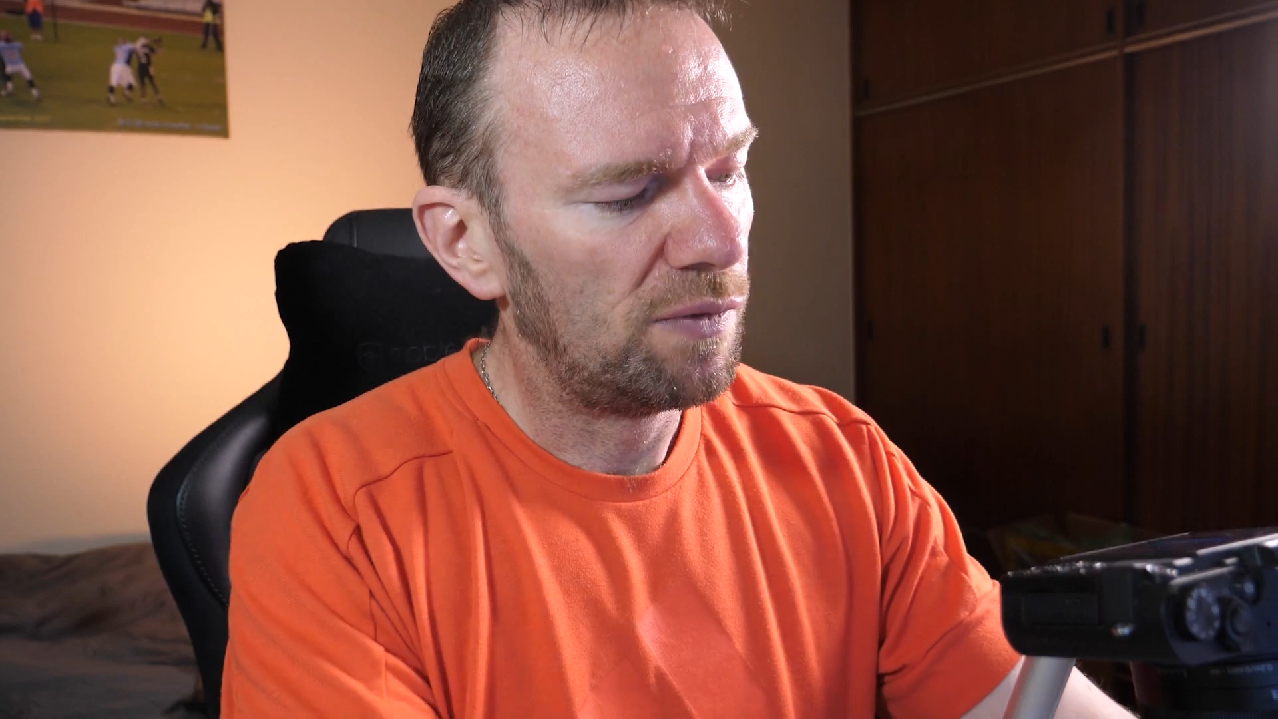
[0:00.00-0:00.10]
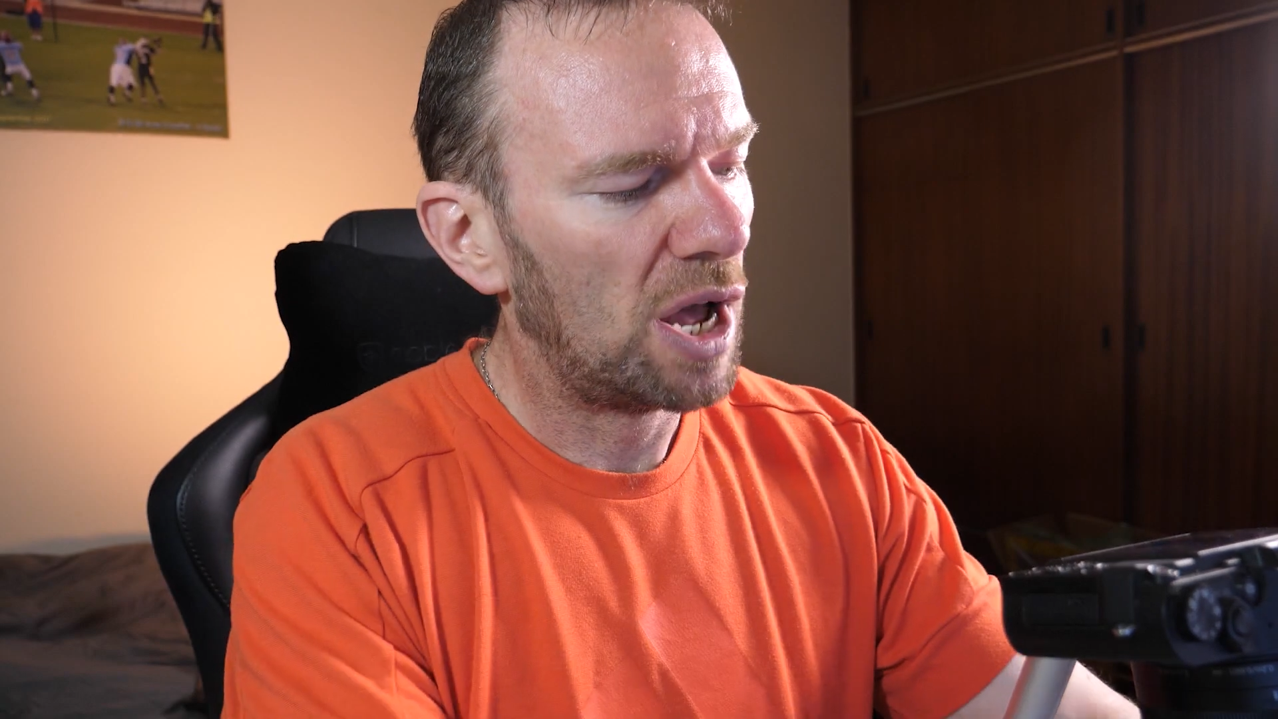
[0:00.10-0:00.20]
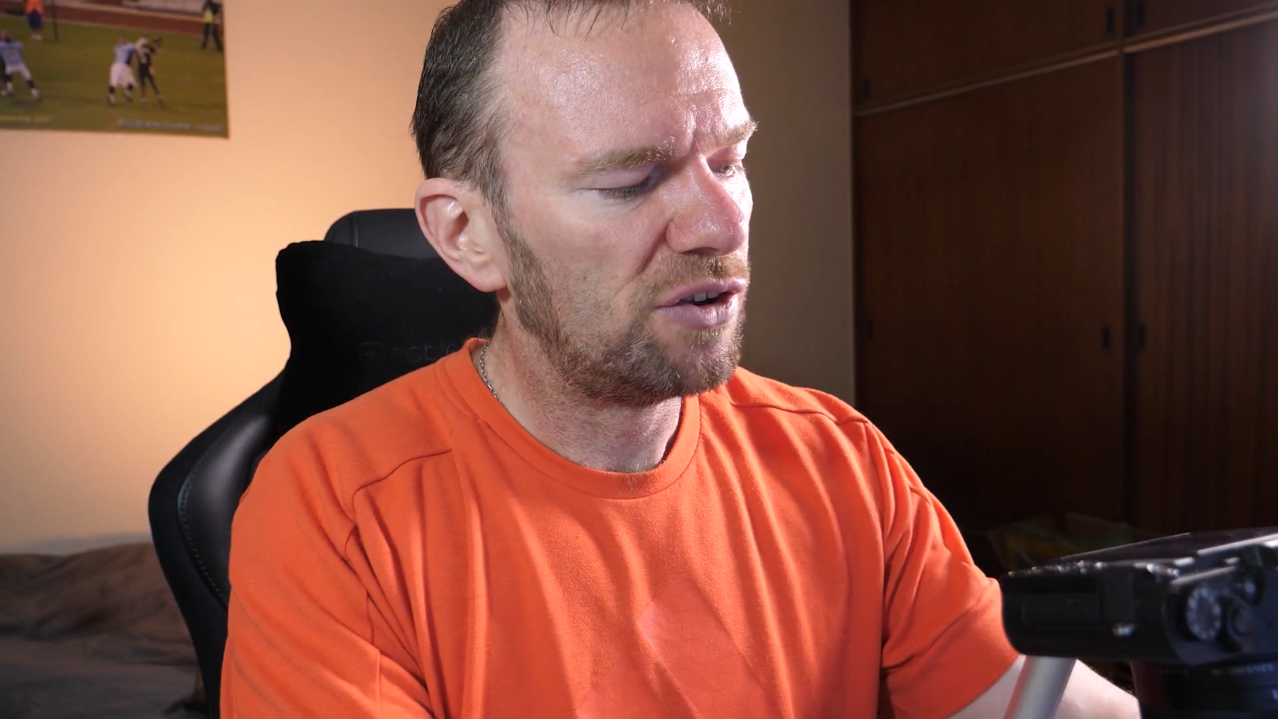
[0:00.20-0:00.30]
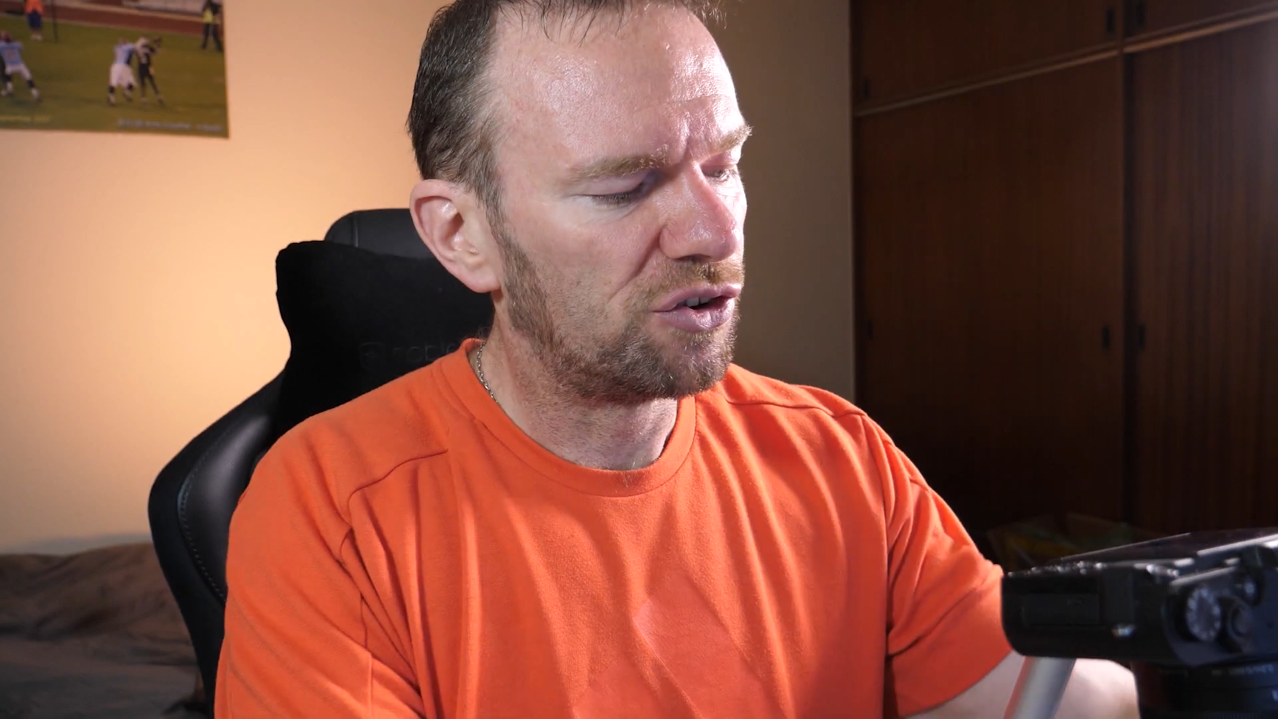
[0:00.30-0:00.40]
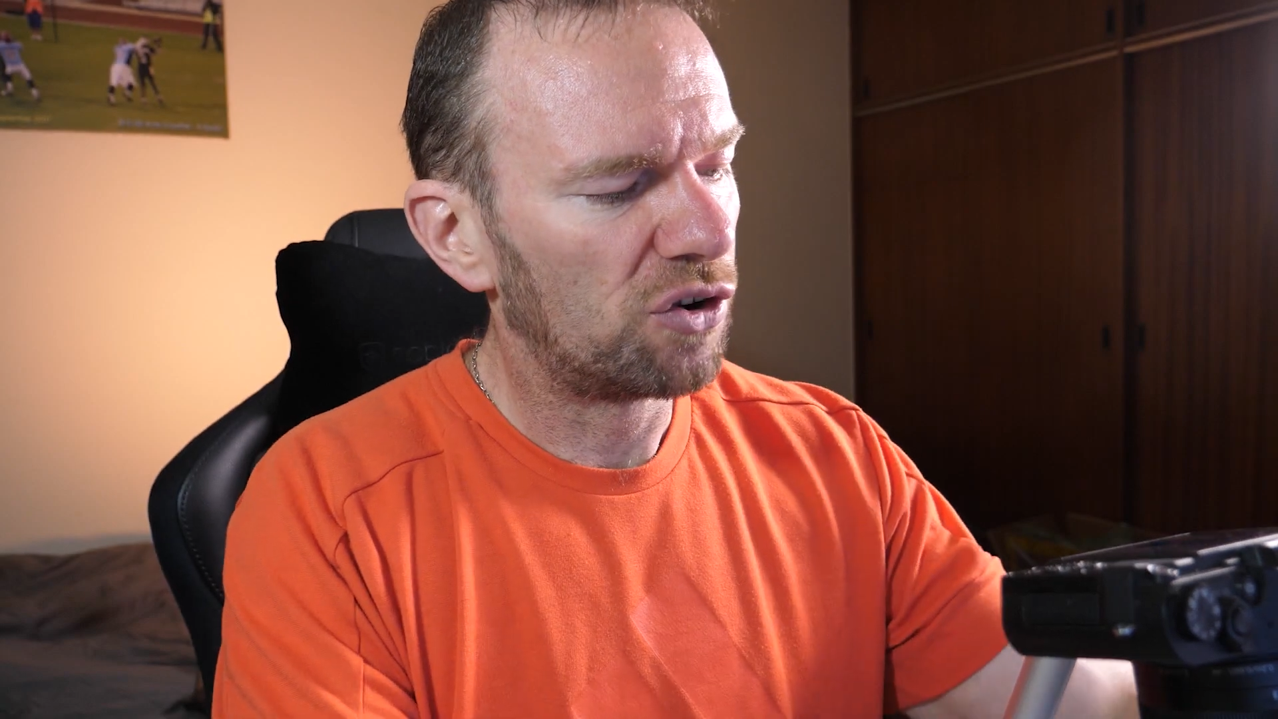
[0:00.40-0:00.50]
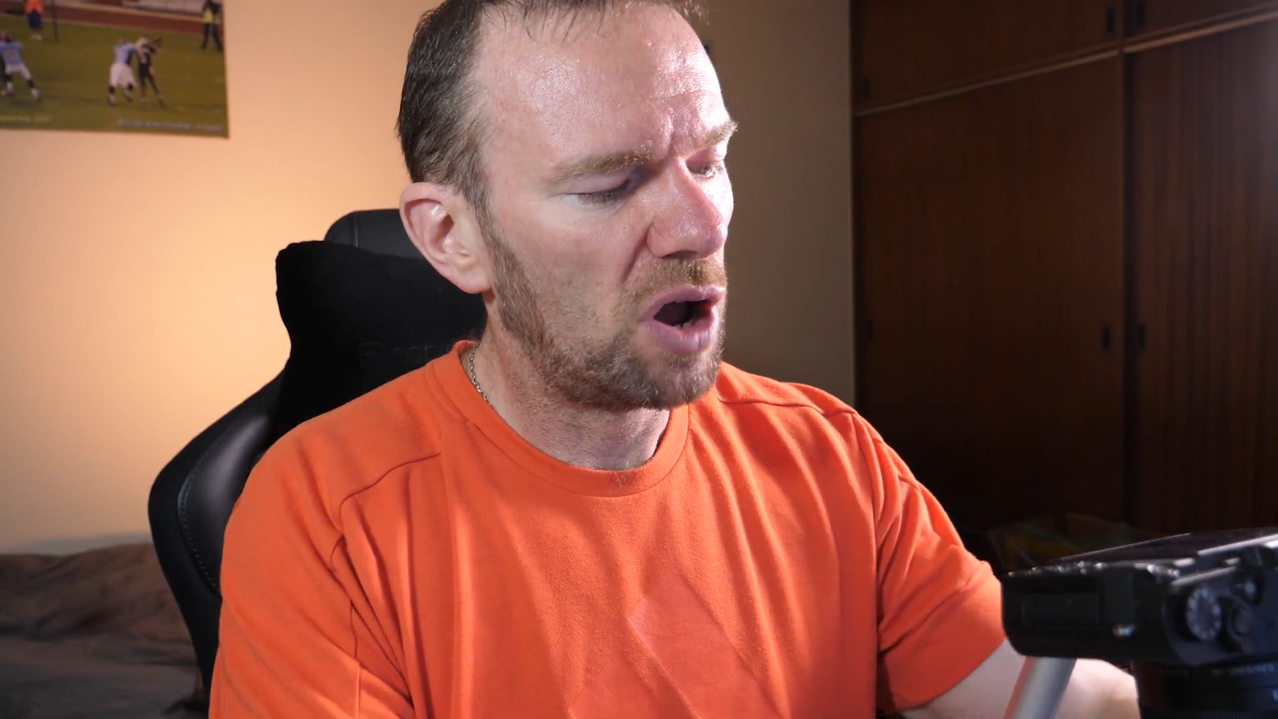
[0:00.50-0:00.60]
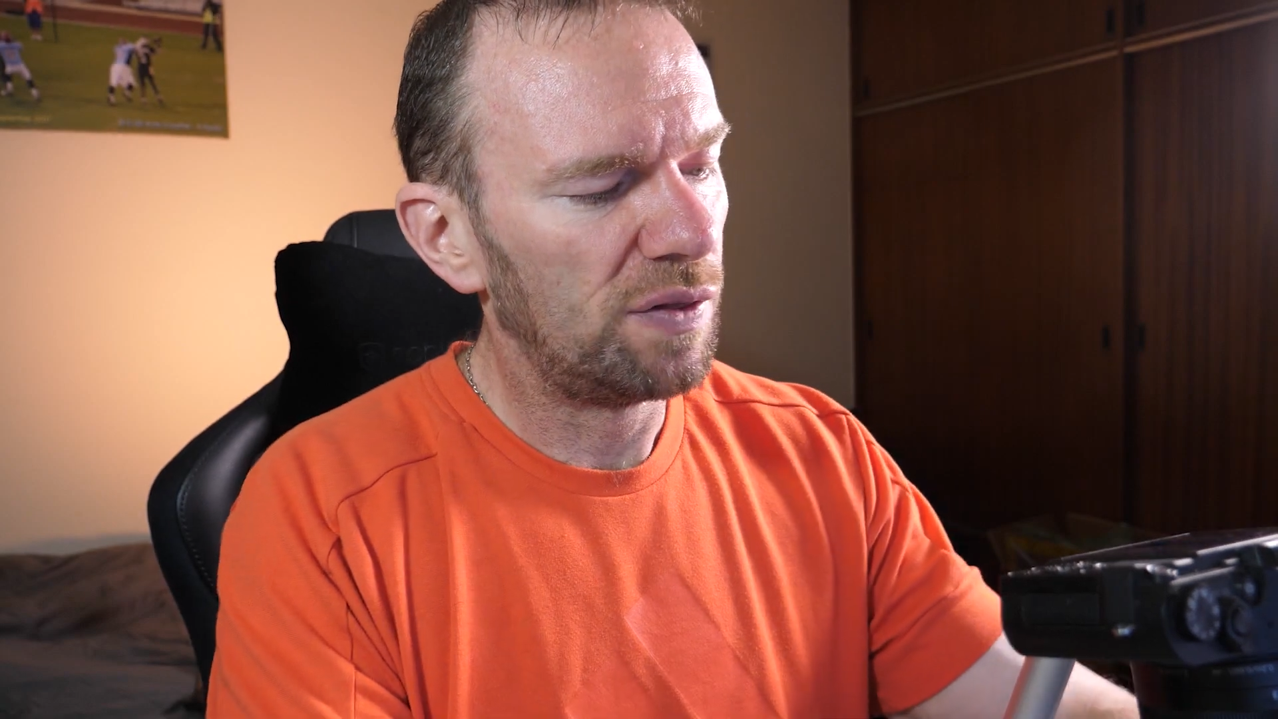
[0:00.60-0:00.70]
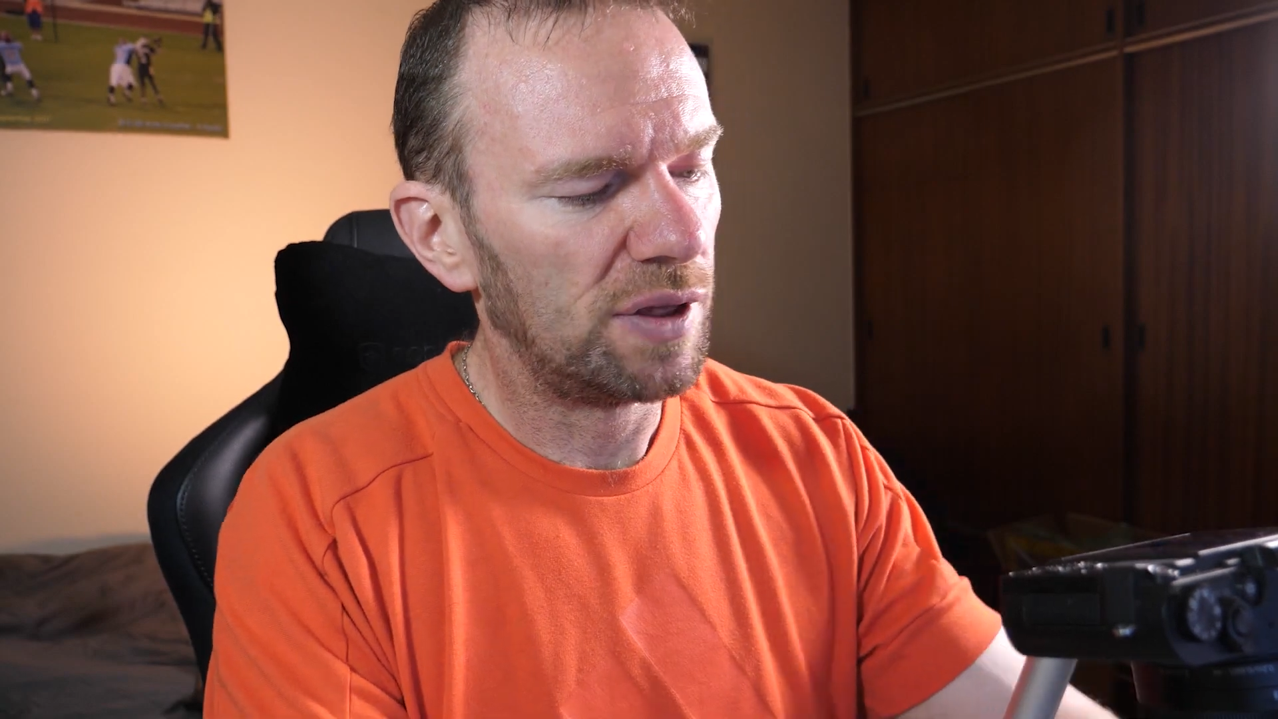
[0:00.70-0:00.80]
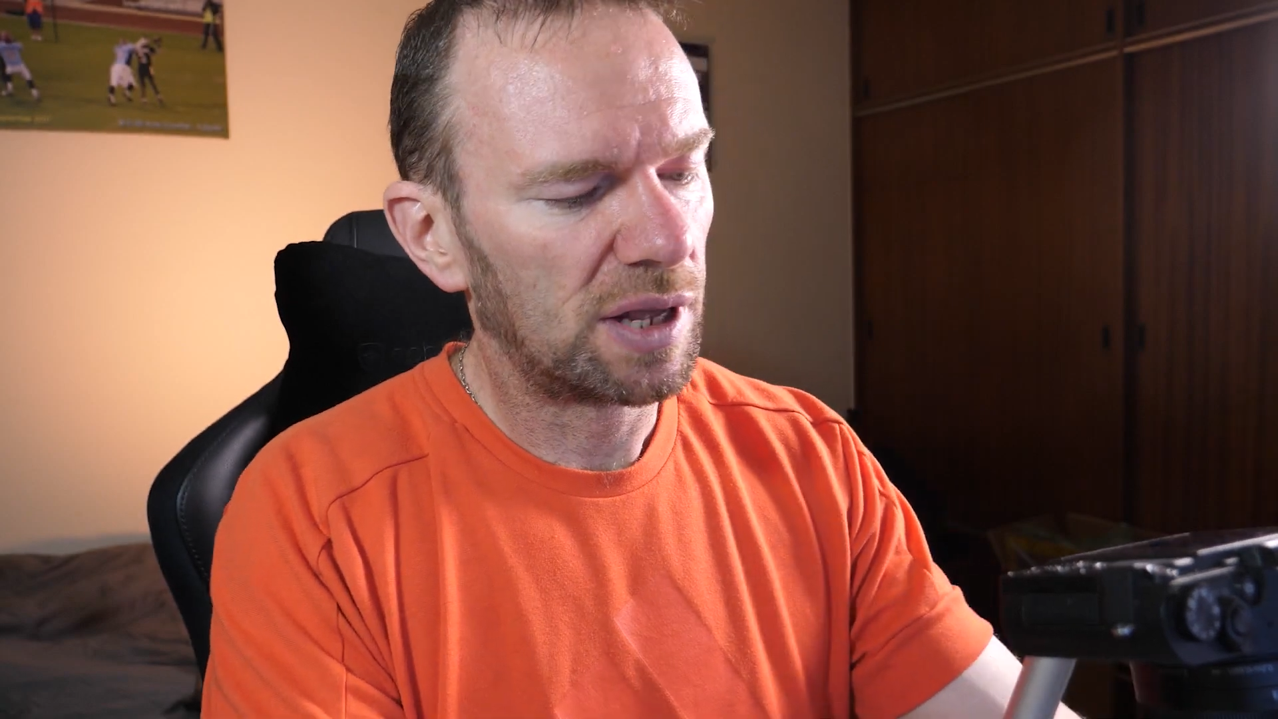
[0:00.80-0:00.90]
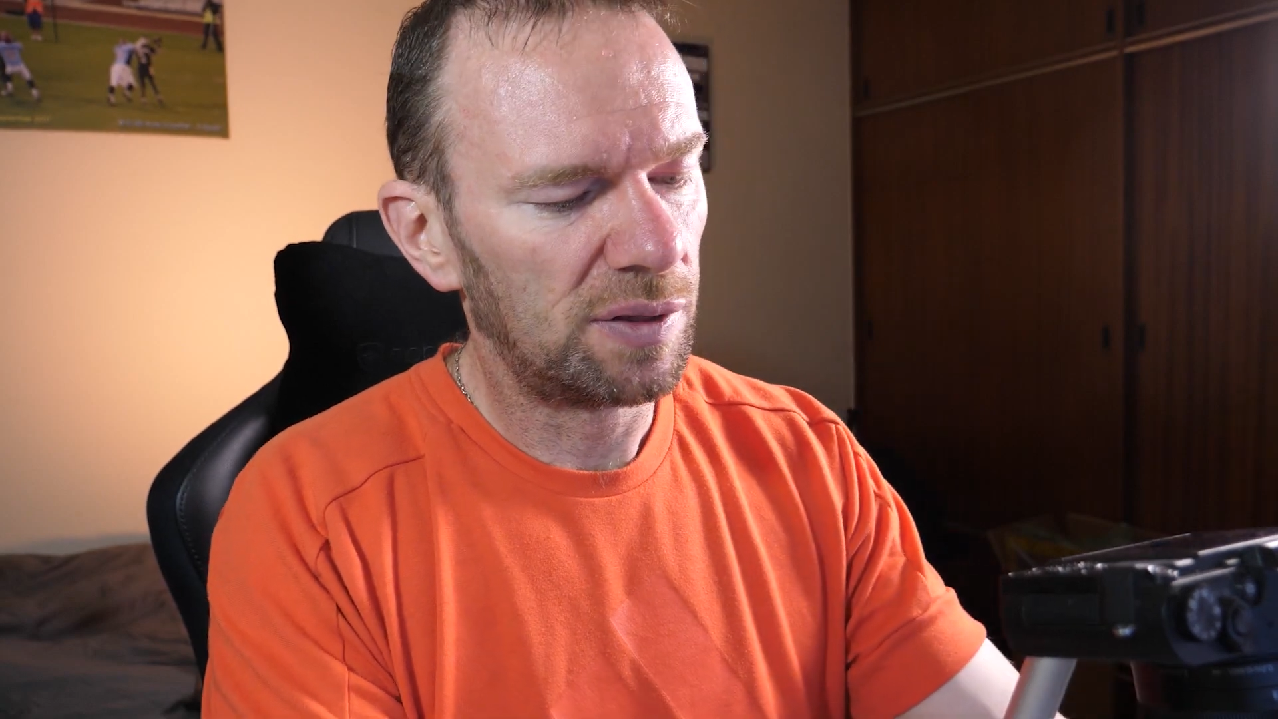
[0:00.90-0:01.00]
not actually
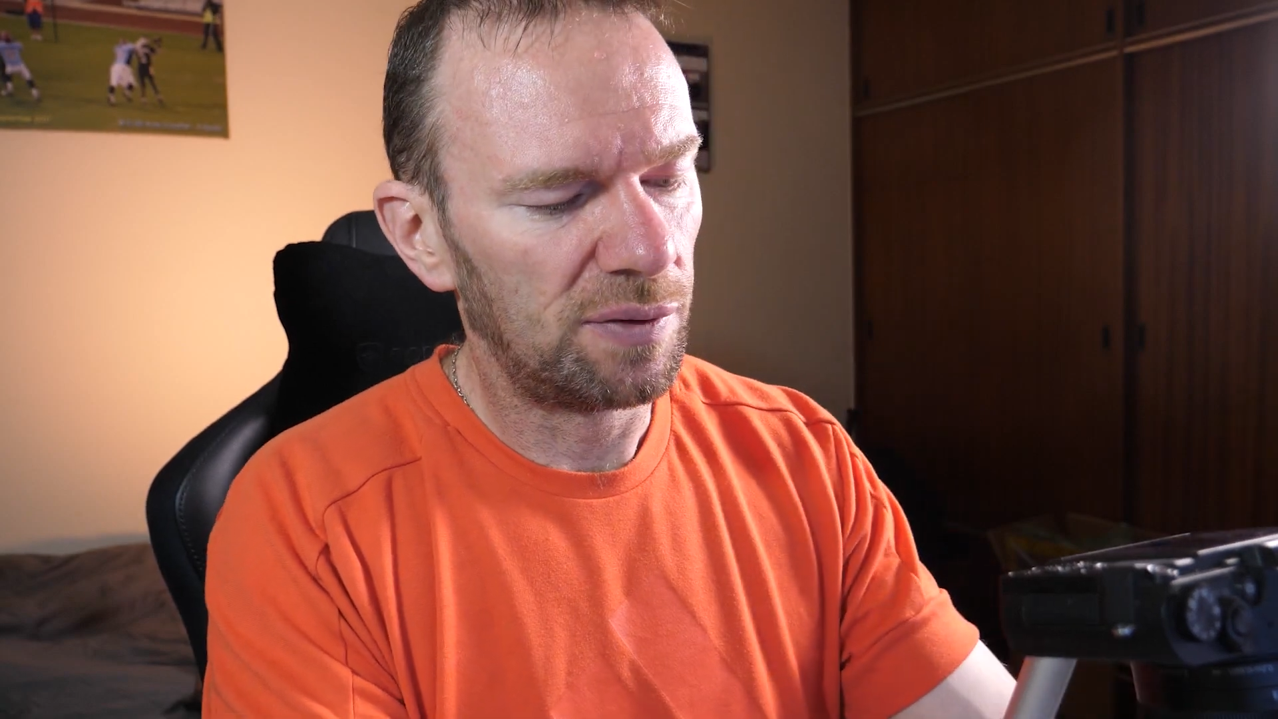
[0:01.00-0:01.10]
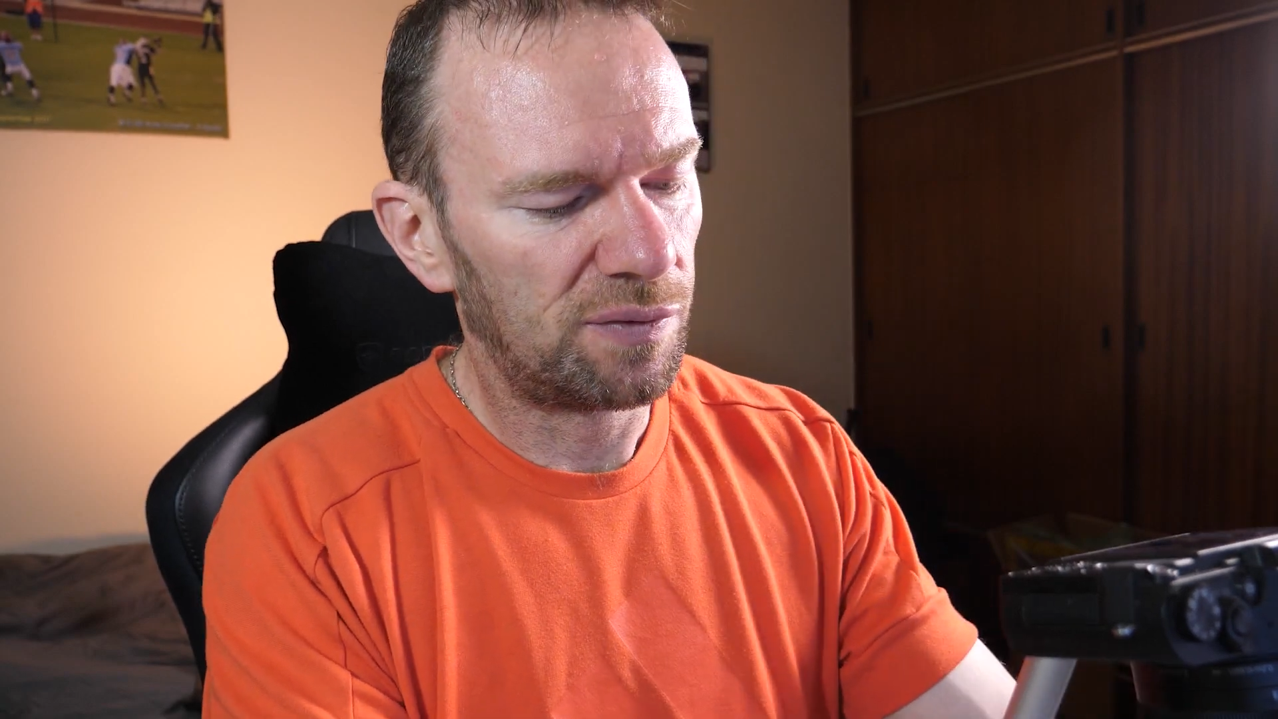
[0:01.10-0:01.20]
tried the